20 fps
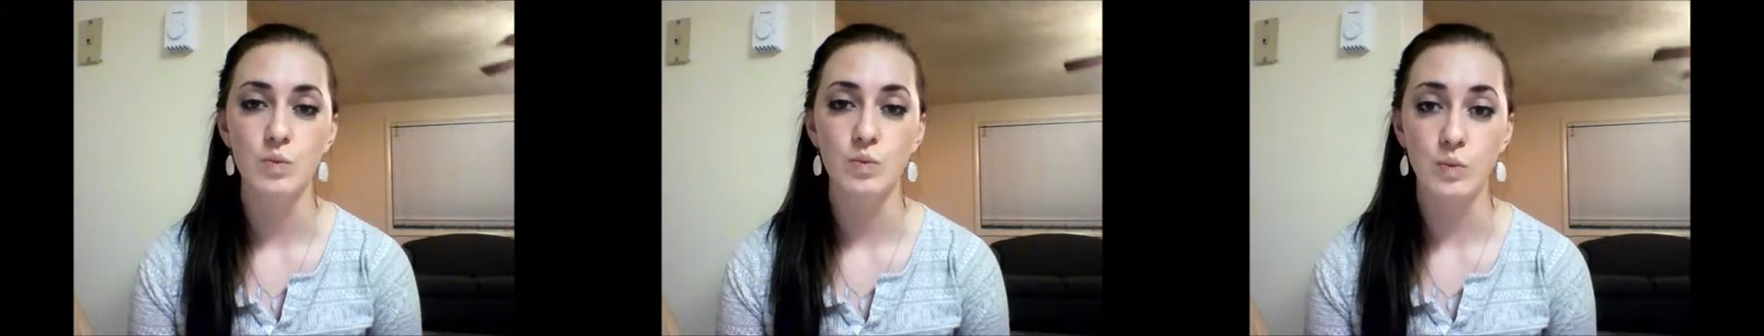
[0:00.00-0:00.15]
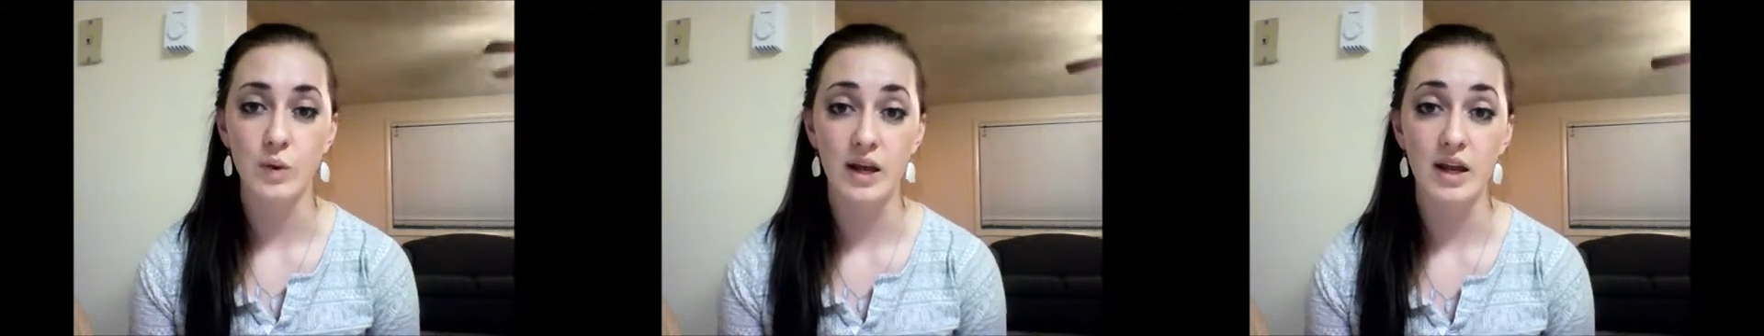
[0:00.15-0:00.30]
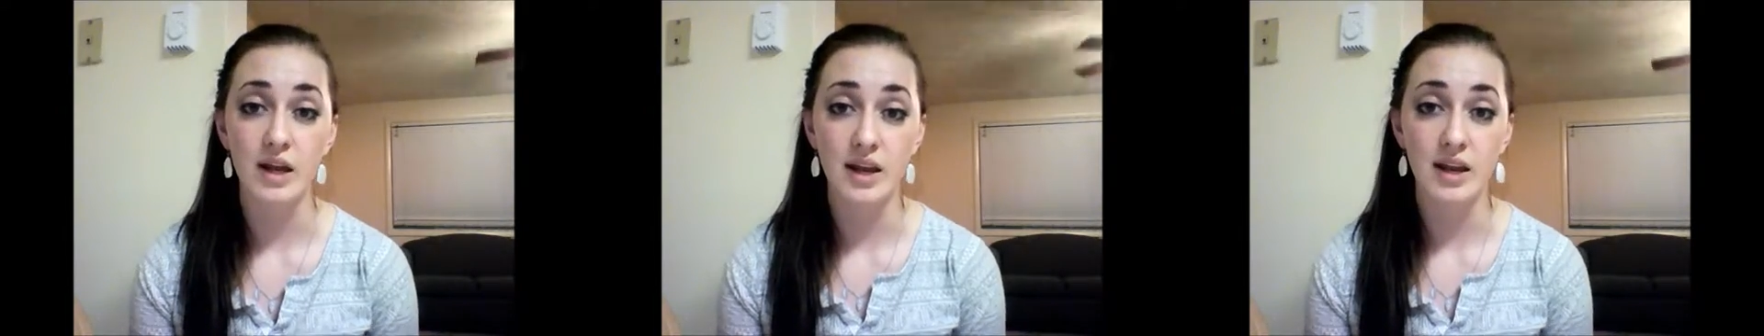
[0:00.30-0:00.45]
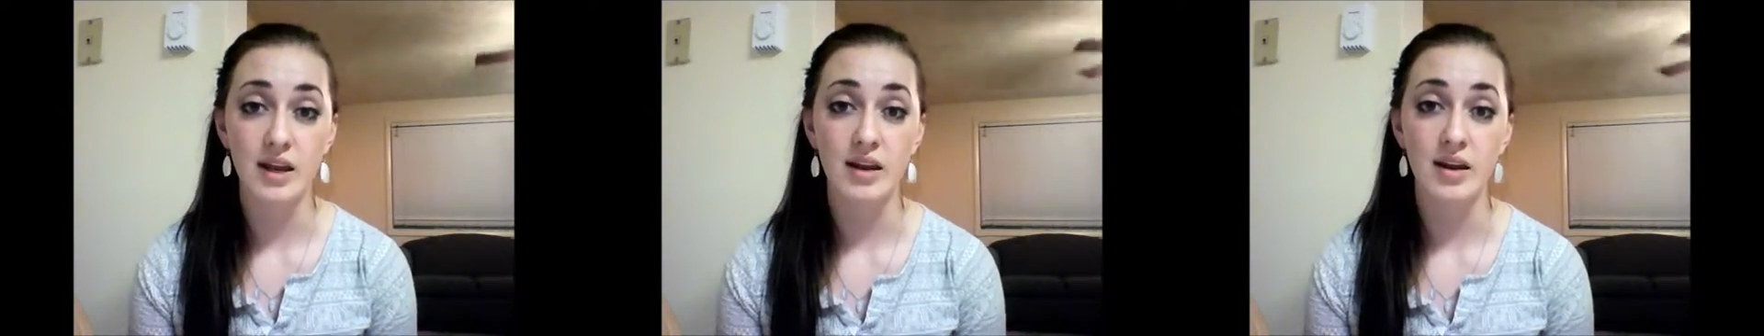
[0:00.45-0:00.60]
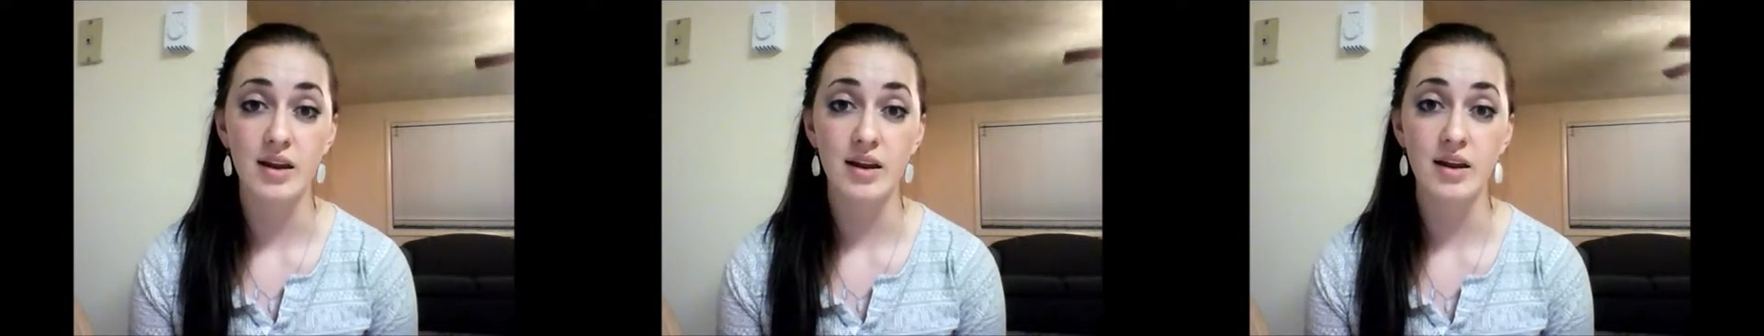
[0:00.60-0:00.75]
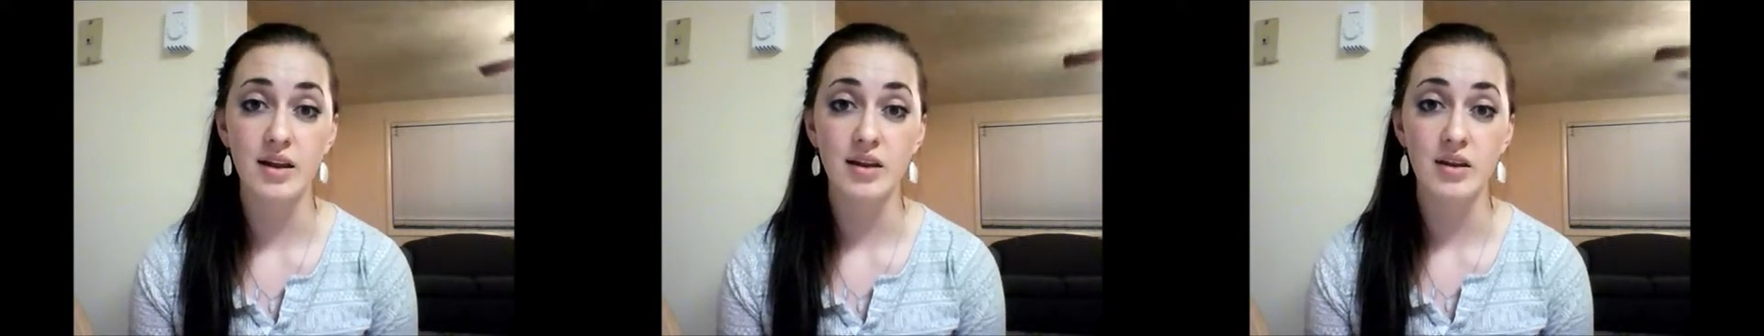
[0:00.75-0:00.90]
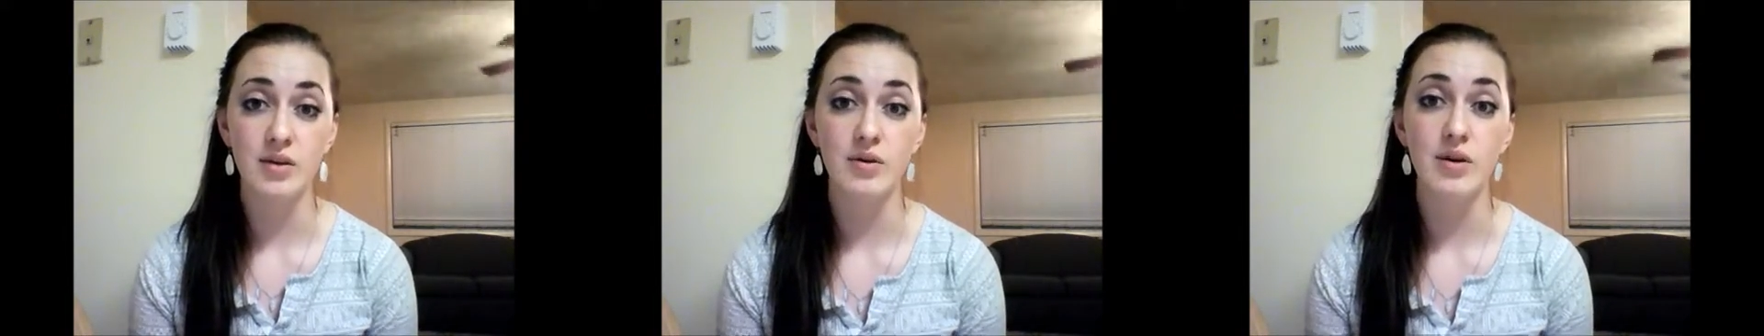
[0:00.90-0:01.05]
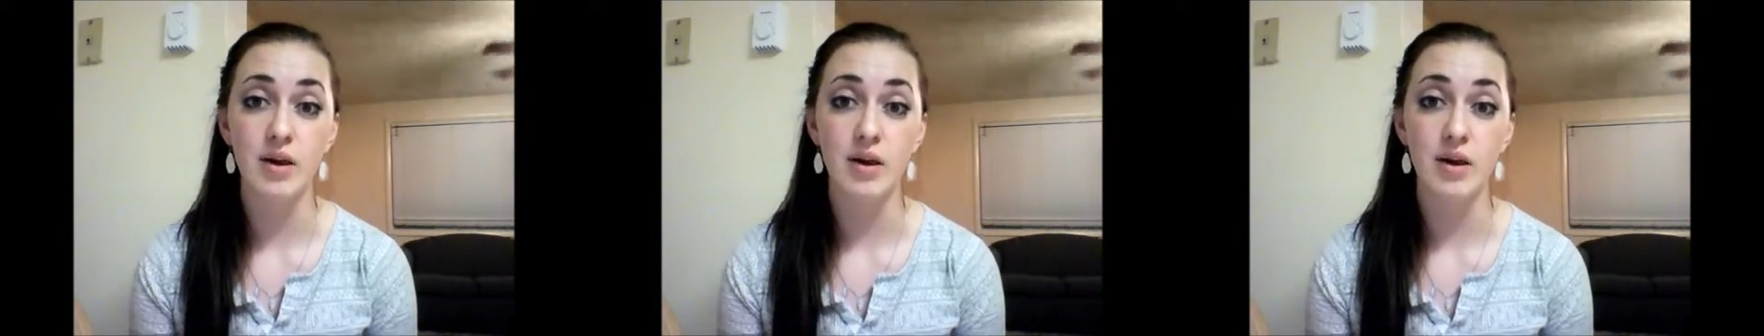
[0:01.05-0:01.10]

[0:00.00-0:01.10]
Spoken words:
when